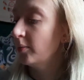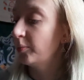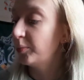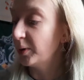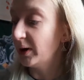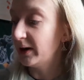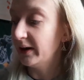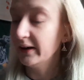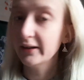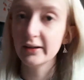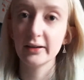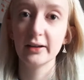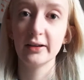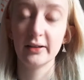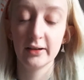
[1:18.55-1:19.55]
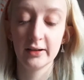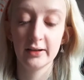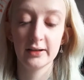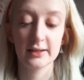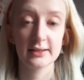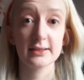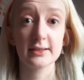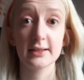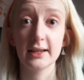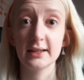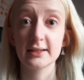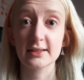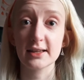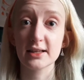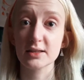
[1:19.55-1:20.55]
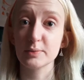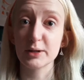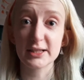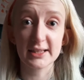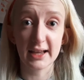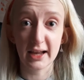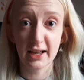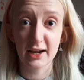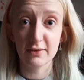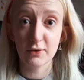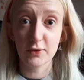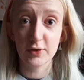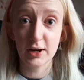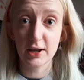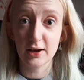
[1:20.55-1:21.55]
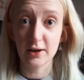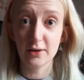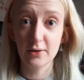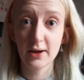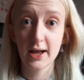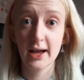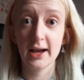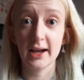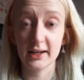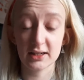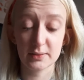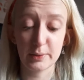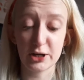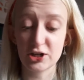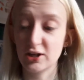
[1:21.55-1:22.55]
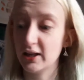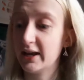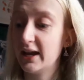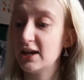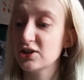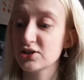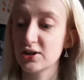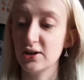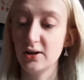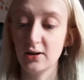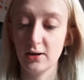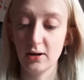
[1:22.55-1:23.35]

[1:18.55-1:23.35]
But since it's my second ever video and a special occasion,